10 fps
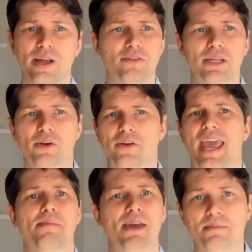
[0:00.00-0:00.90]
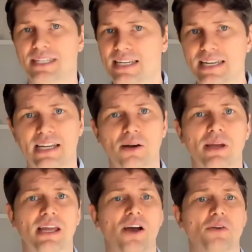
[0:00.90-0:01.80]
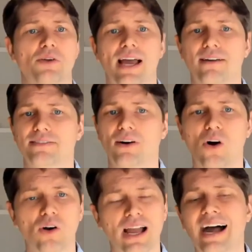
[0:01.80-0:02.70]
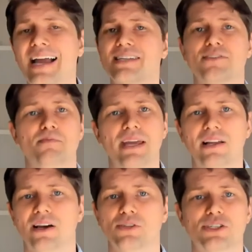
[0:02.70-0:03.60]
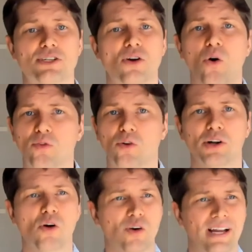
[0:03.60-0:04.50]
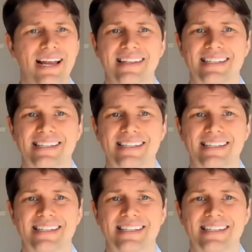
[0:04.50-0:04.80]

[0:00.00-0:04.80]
you have MMT coming out. You have all kinds of bailouts just over and over again.